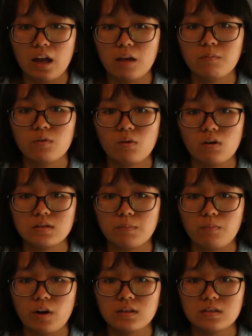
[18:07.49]

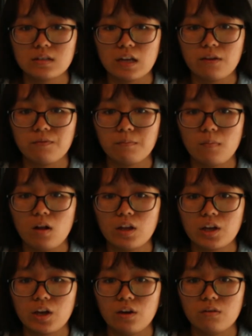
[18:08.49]
immunosuppressive
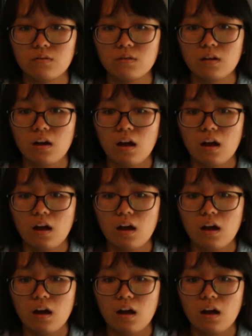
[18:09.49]
molecule.